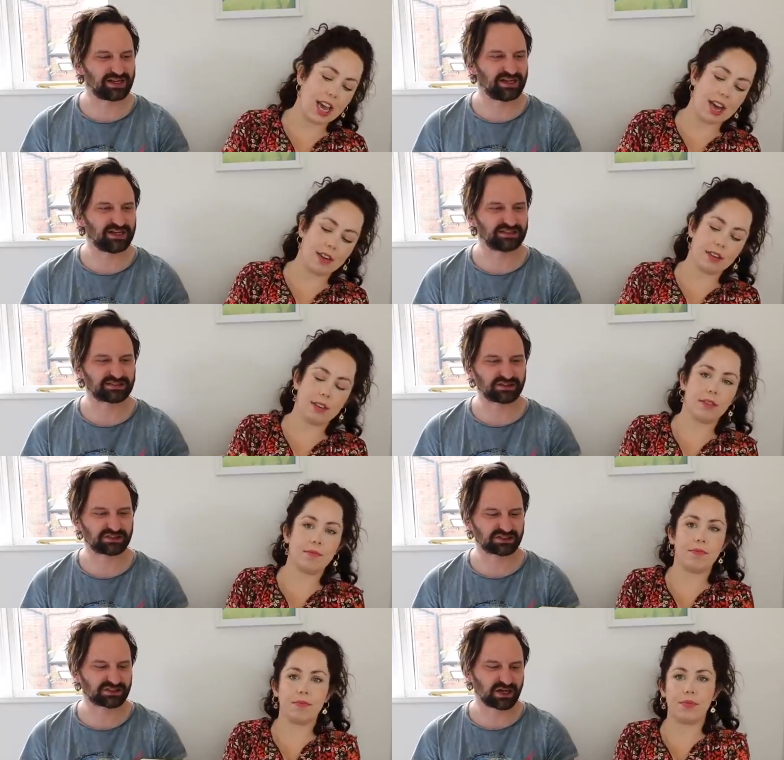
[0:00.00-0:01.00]
Speaker 1: packaging is
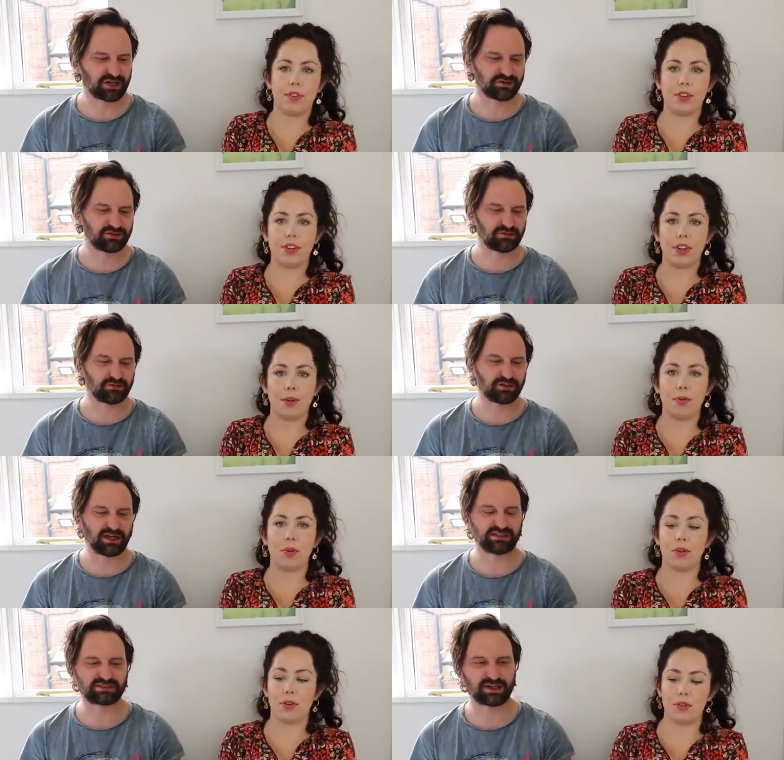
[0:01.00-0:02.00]
so Poor.
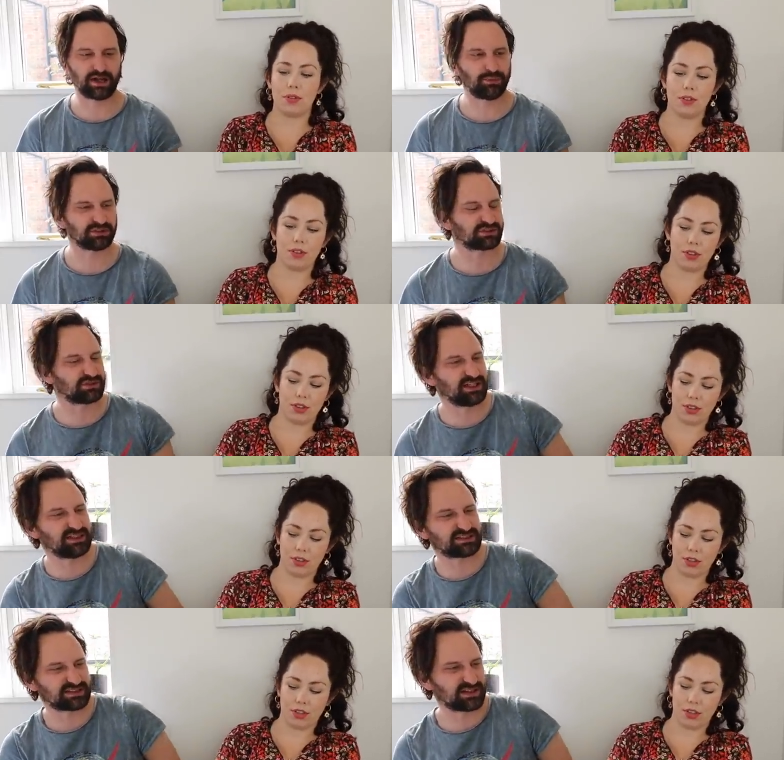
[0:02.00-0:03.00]
it's uh, what's
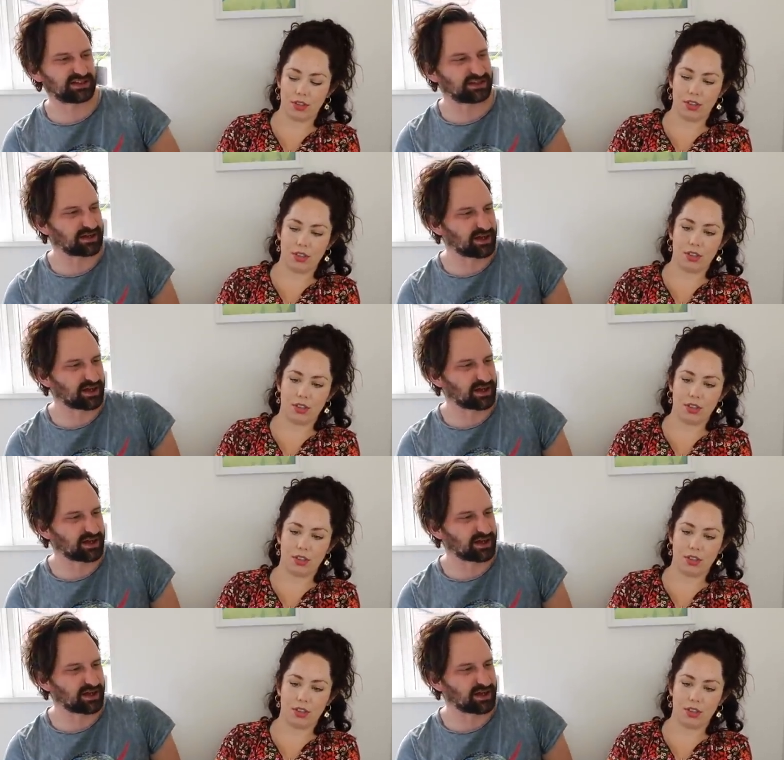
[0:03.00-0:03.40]
it's like